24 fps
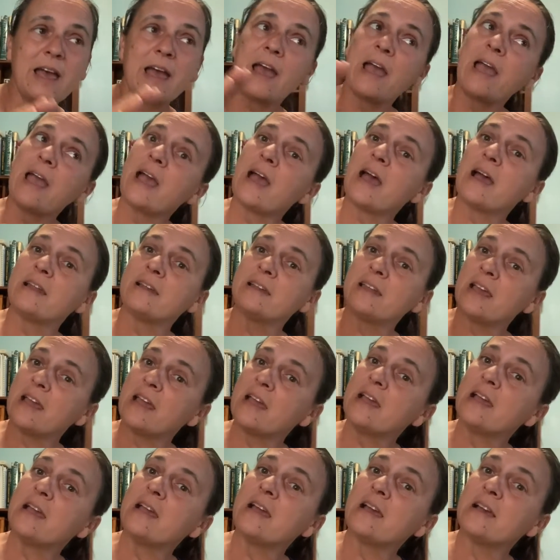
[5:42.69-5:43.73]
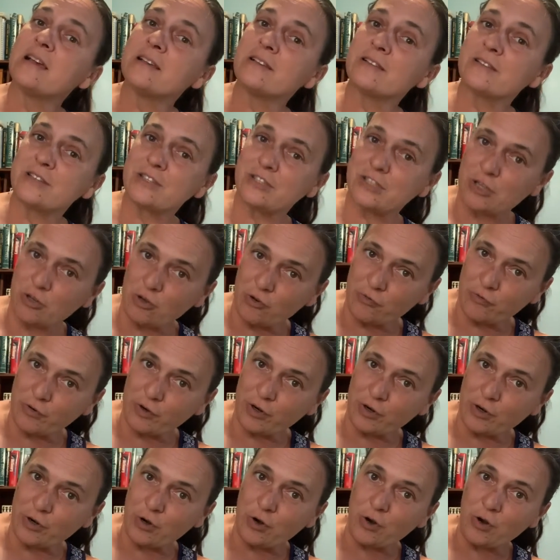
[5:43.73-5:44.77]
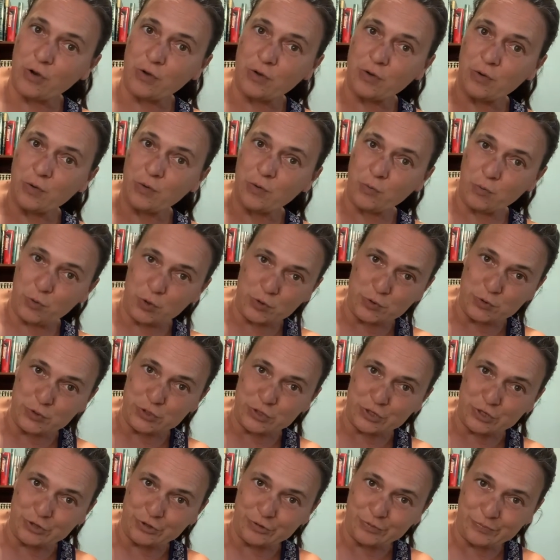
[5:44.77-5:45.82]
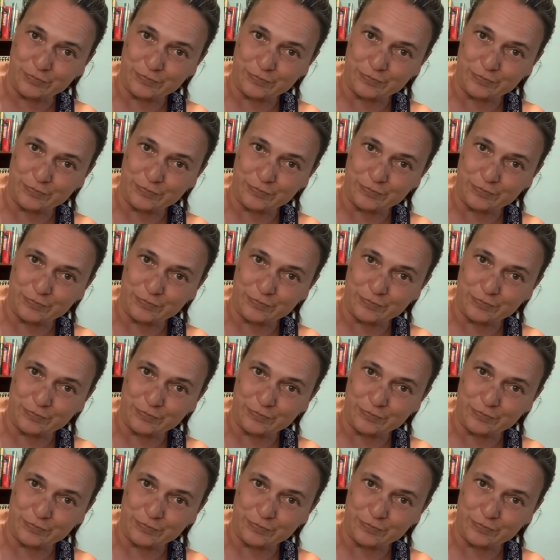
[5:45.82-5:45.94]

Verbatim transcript: and a silver rooster.